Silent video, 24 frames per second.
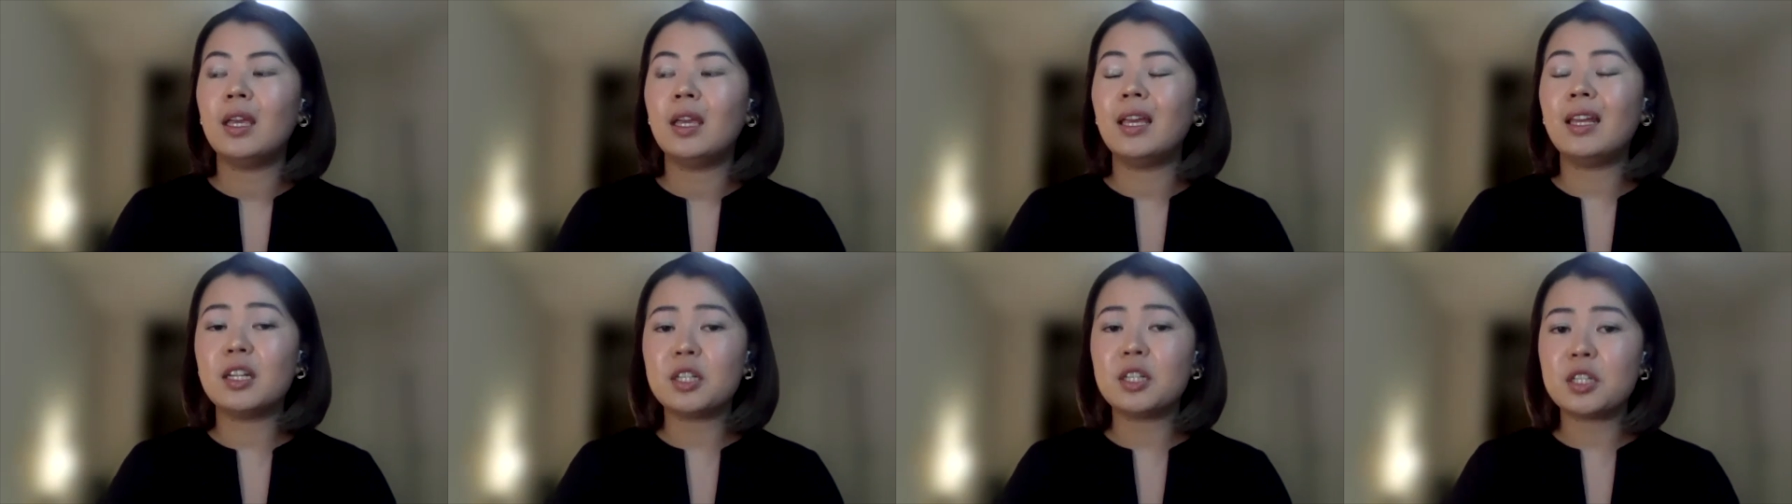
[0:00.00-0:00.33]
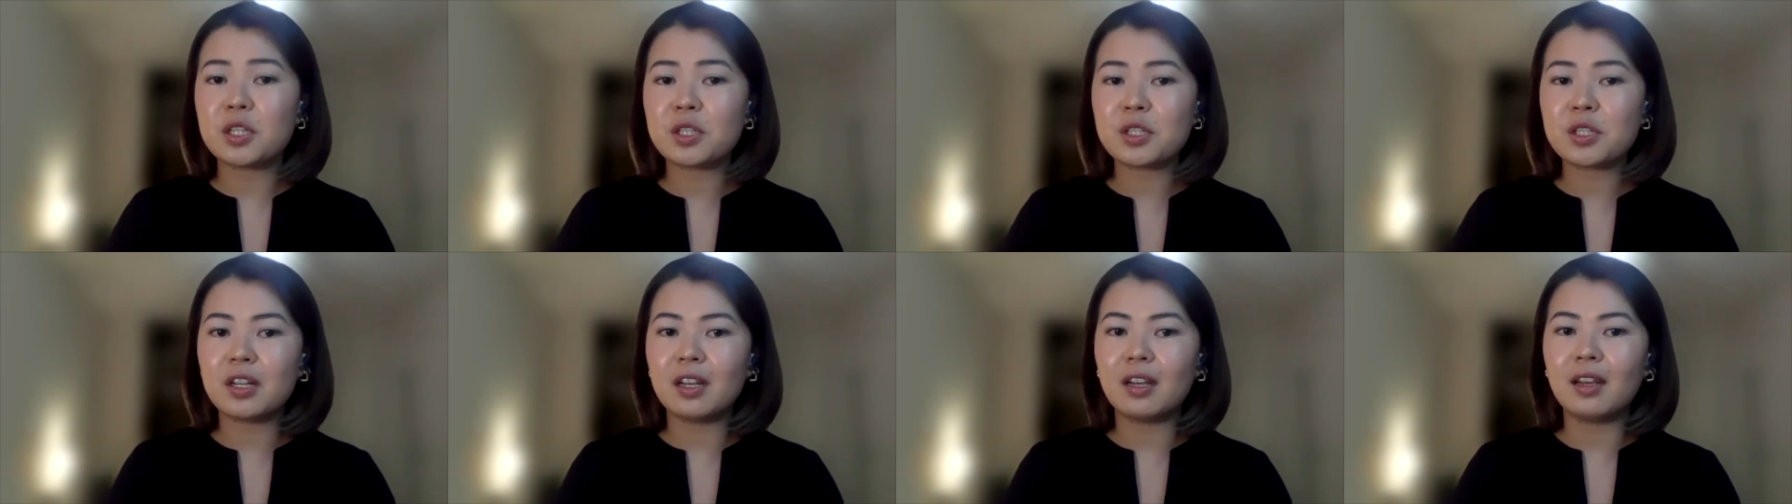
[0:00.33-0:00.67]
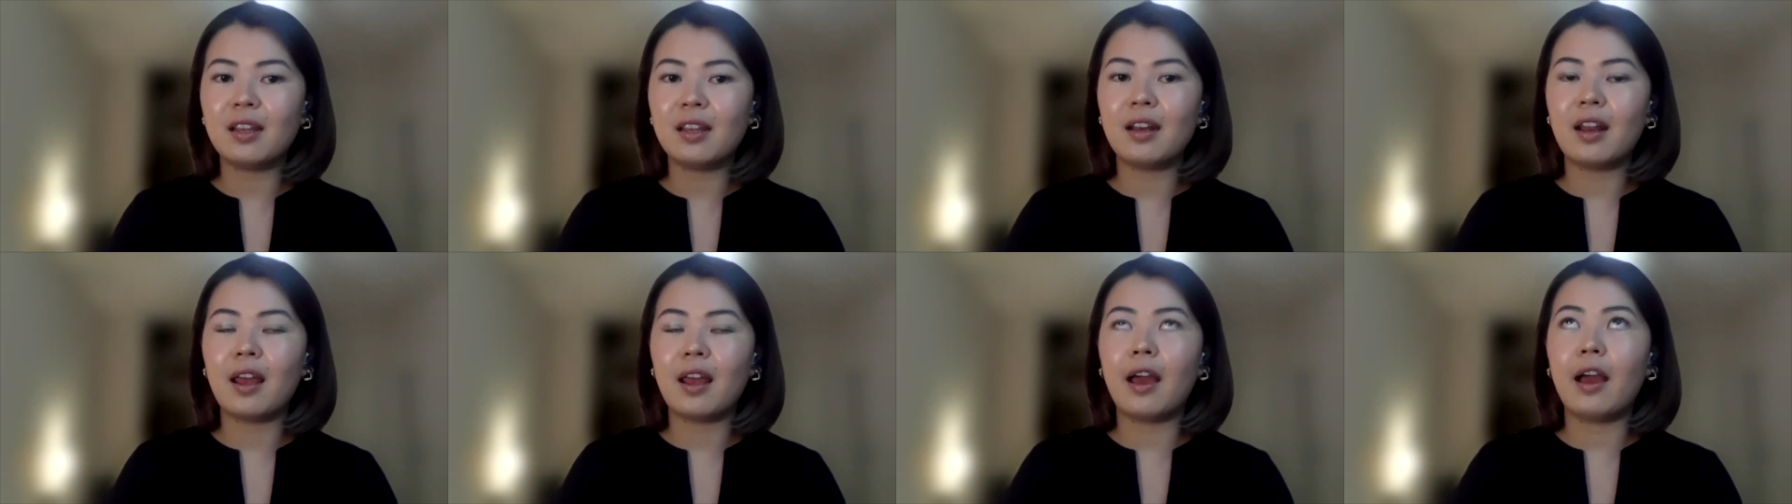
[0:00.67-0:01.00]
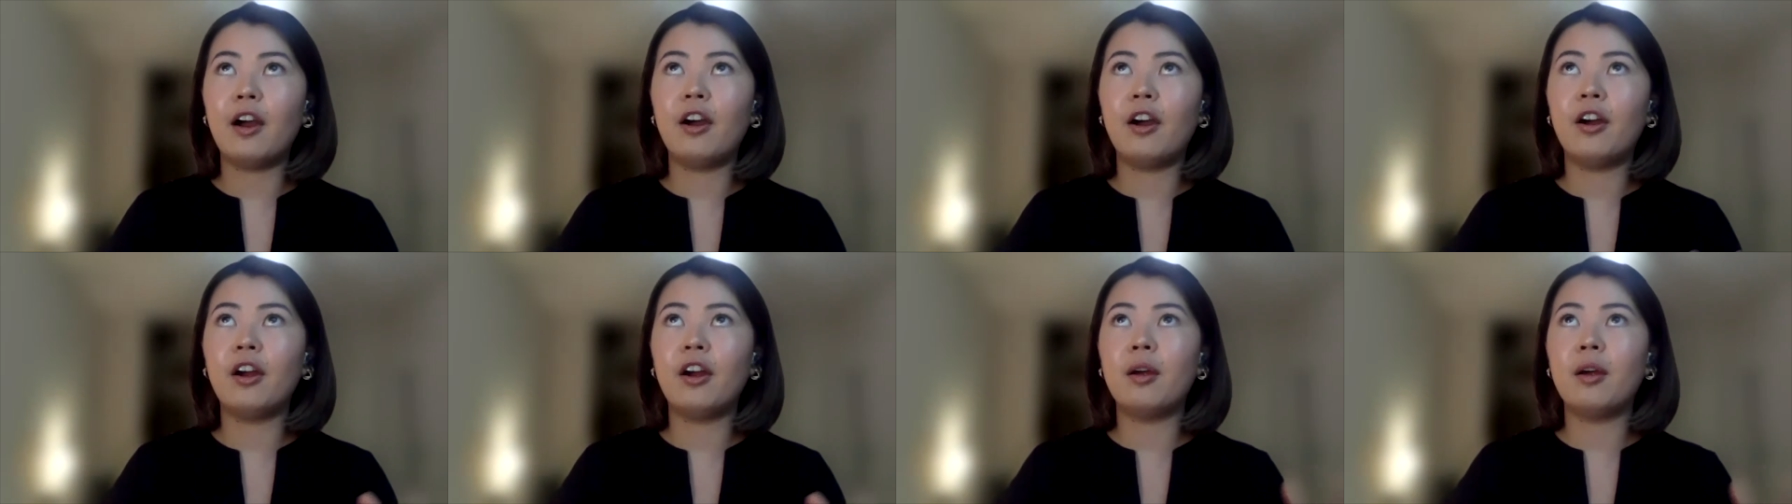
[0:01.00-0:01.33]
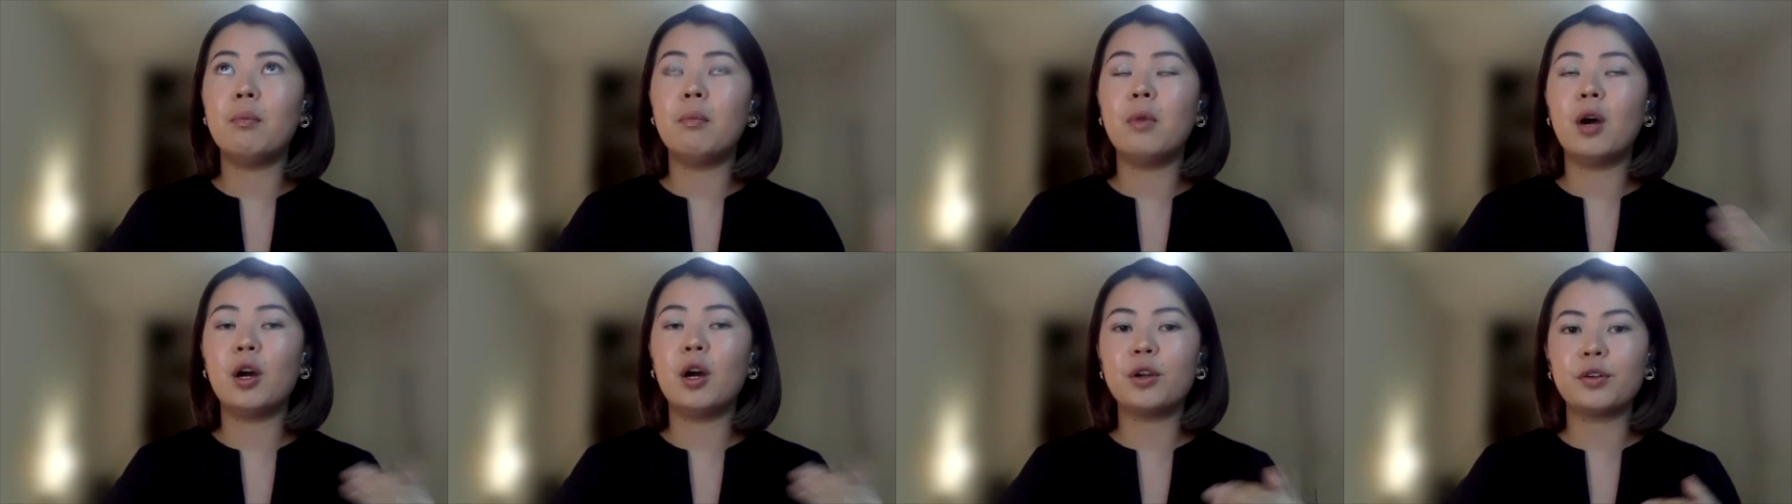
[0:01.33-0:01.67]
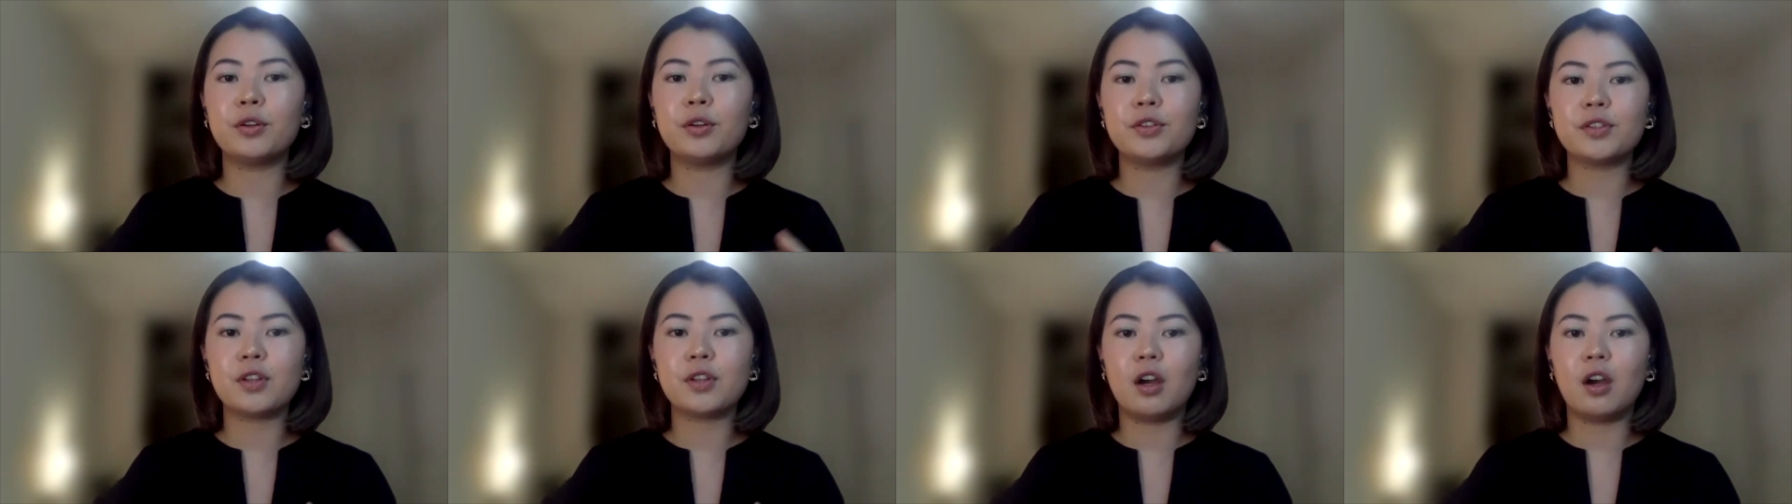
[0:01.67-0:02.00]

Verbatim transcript: In addition, our models